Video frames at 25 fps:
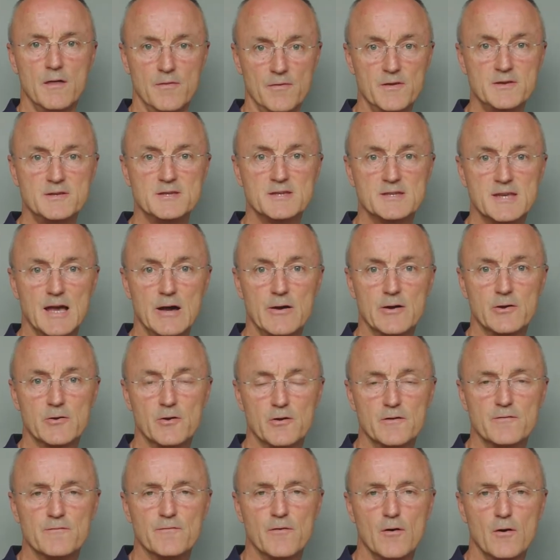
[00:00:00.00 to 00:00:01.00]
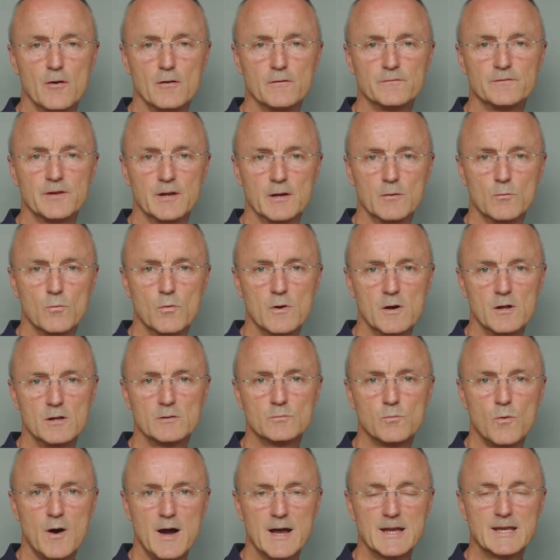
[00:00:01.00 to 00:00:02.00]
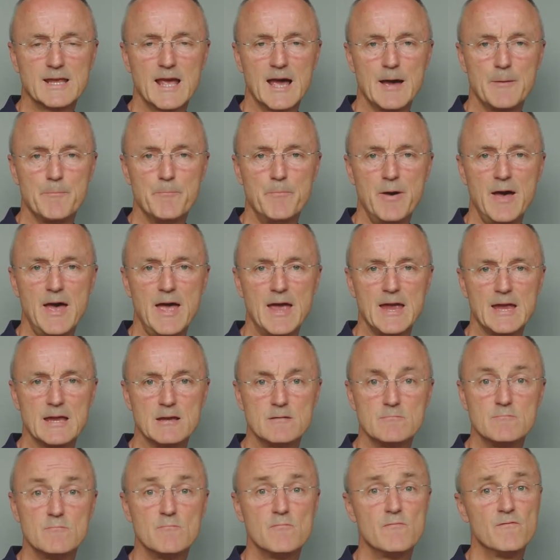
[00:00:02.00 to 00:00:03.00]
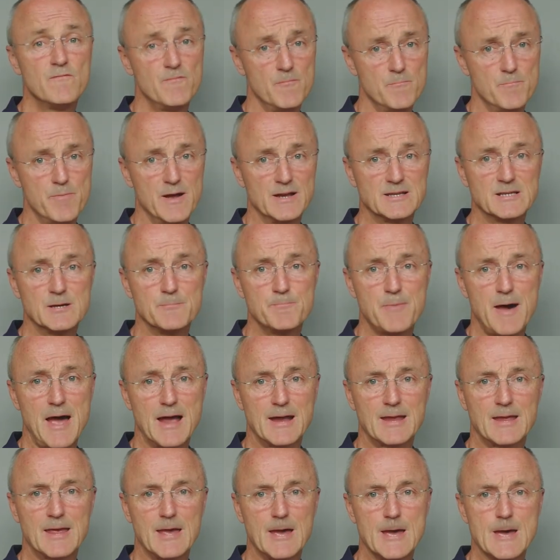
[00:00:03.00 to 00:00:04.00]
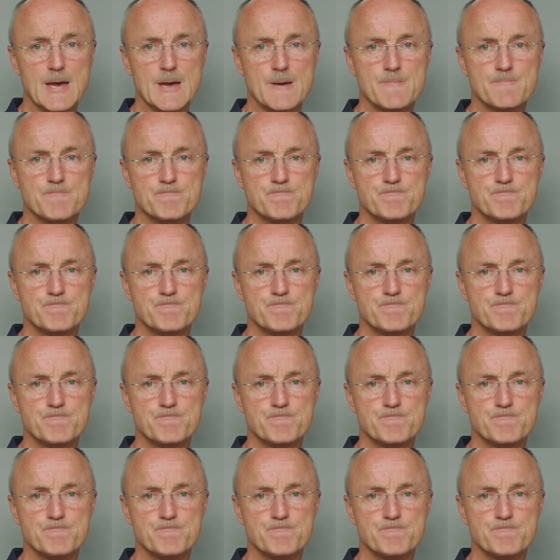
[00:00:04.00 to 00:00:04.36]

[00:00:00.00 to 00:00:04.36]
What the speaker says: This is how I got involved in a worldwide campaign for better back care.